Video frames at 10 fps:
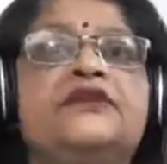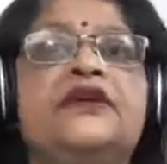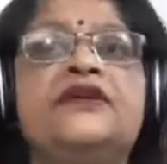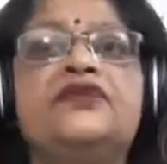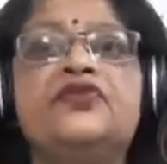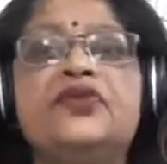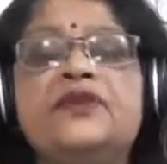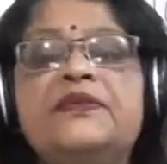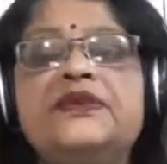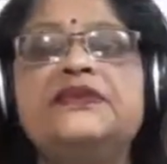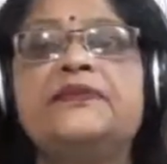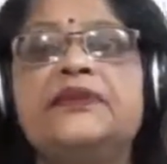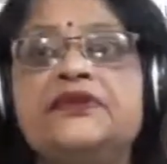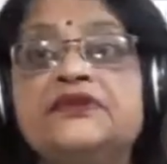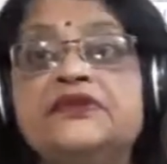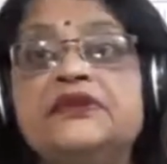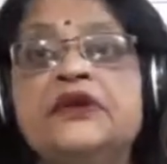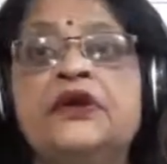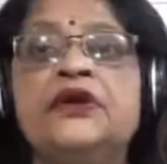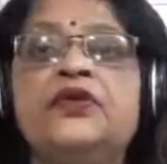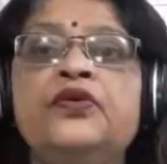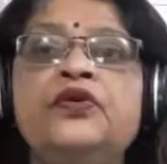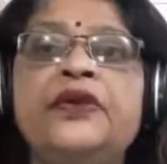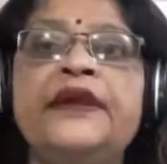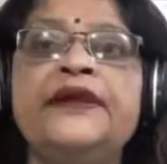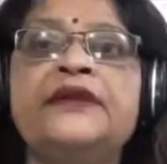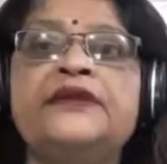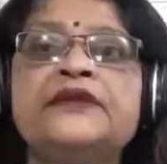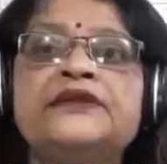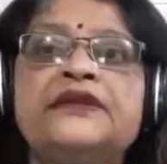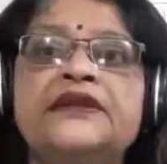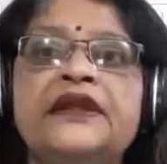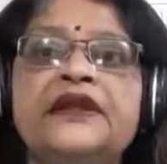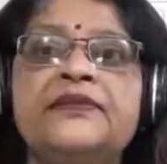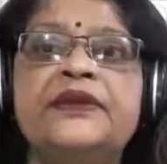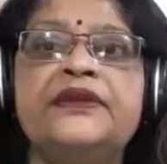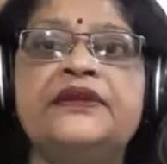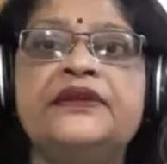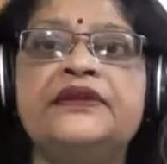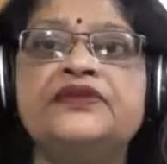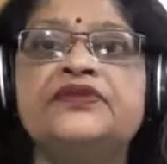Intruder means the person who enters deliberately.